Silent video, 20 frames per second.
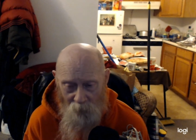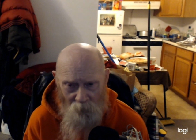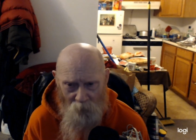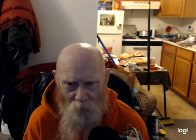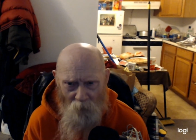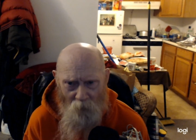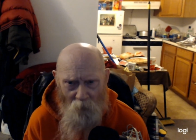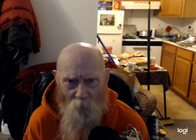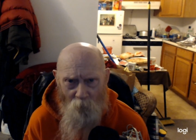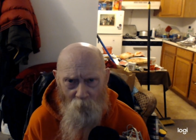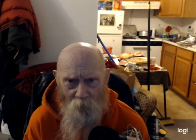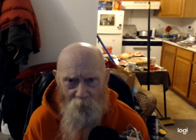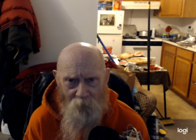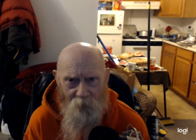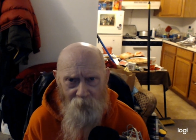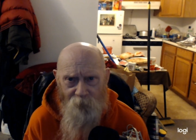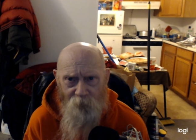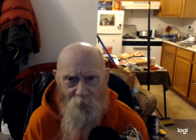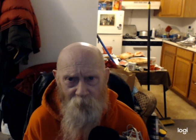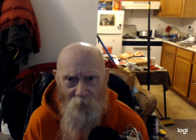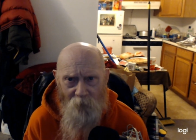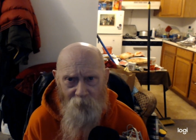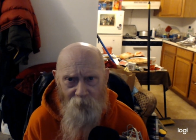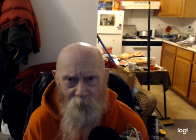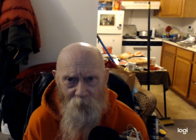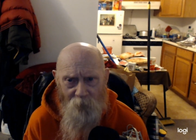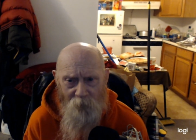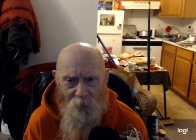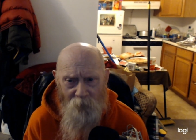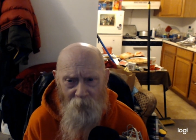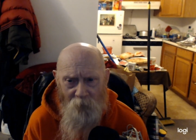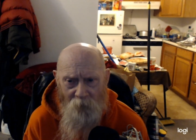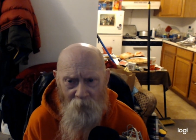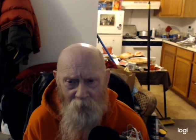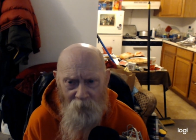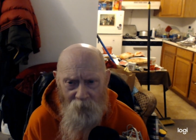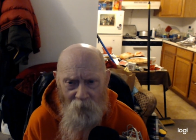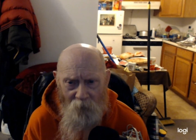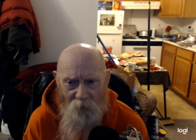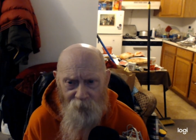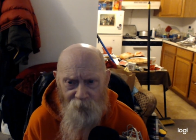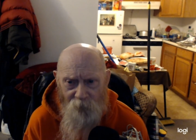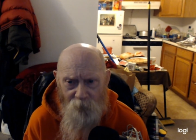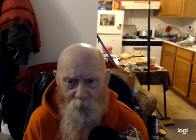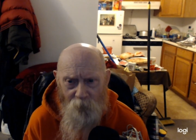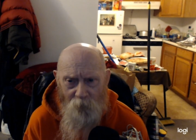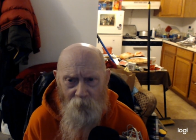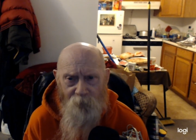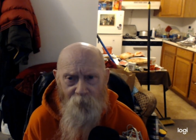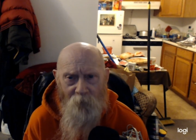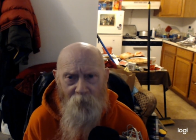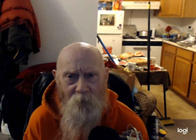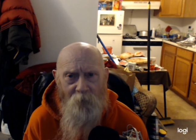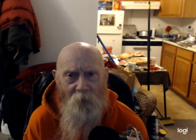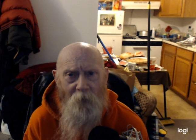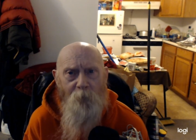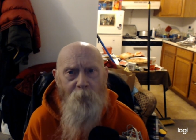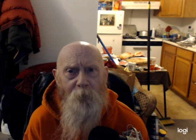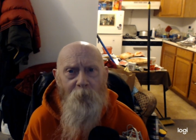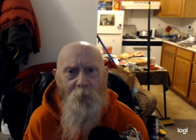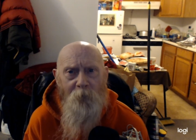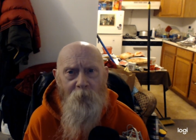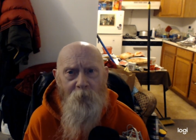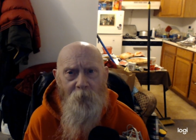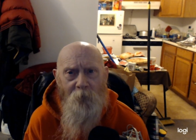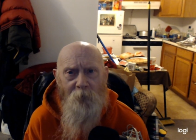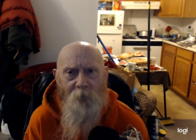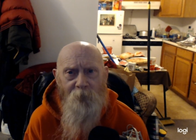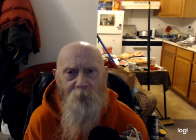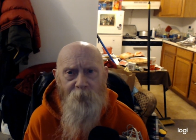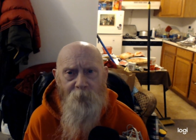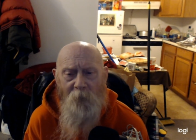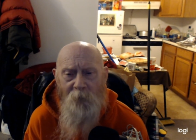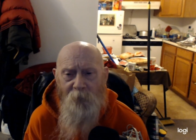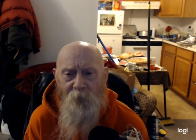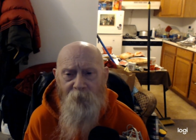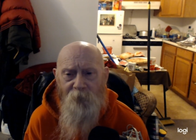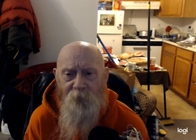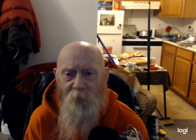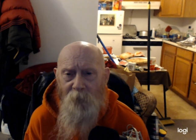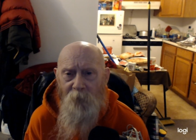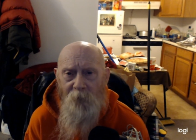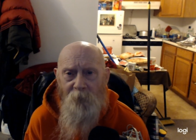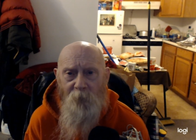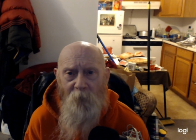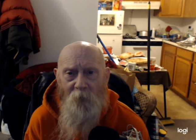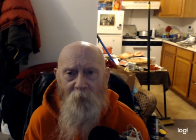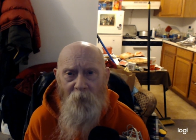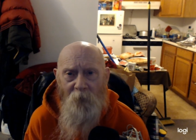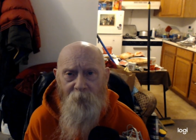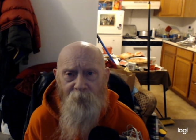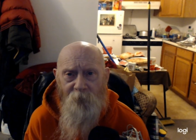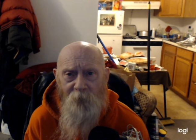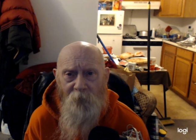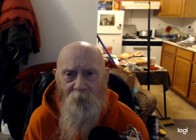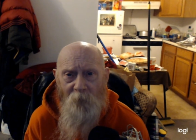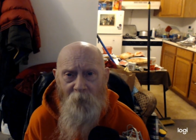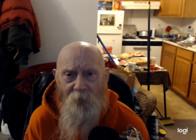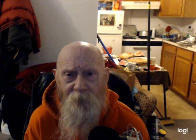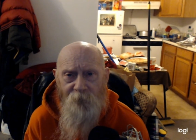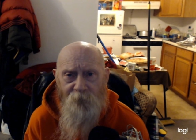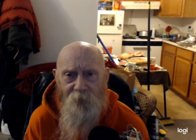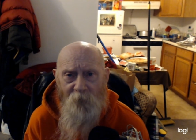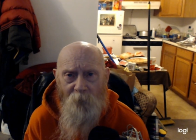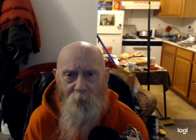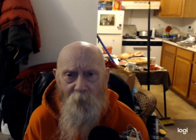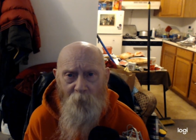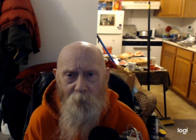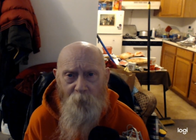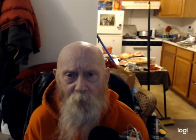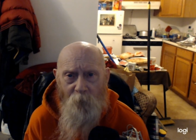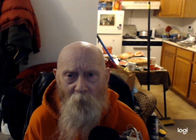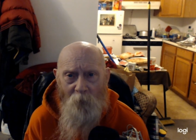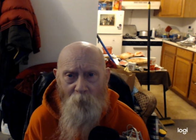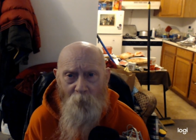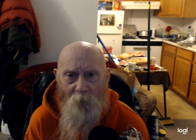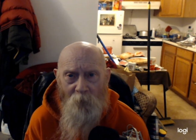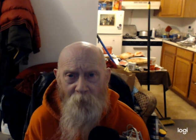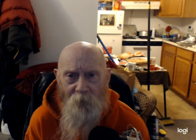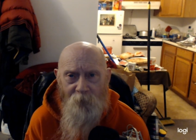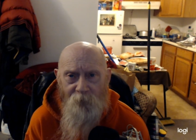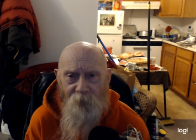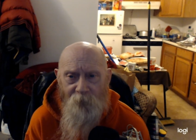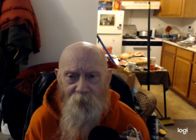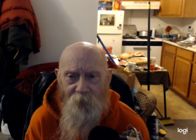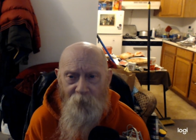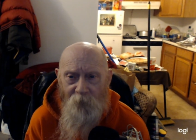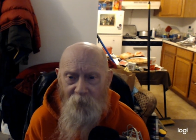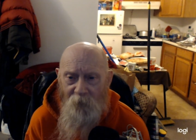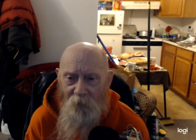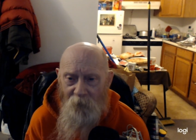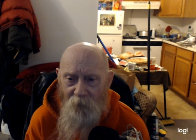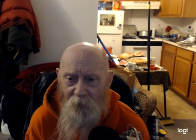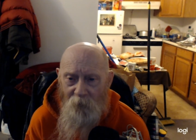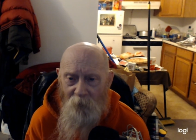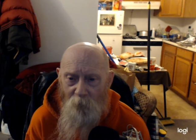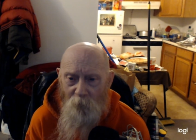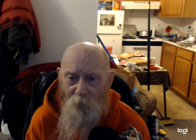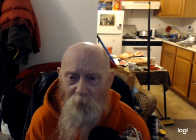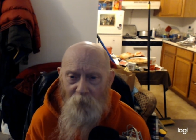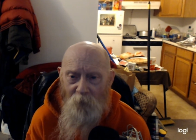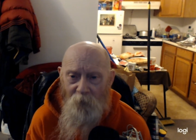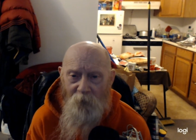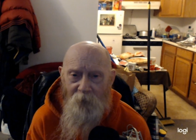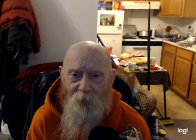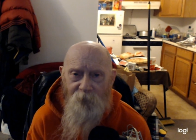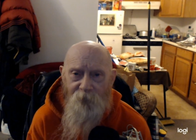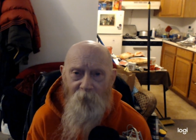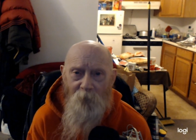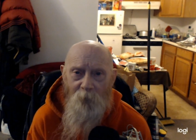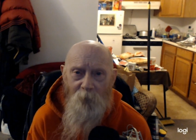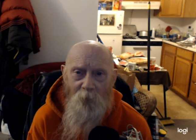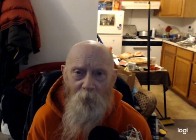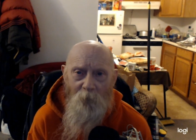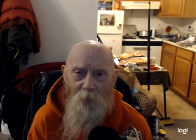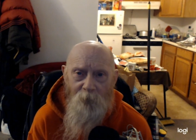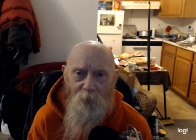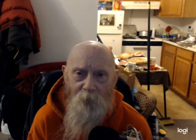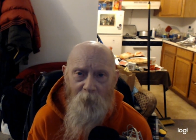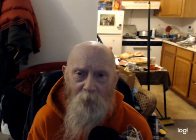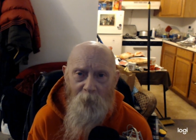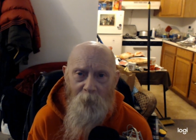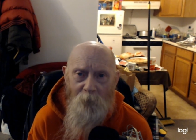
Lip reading: I won't live forever, and afterward, for a couple of years, maybe somebody by accident might stumble upon one of these and think, heck, that old guy had something going for him.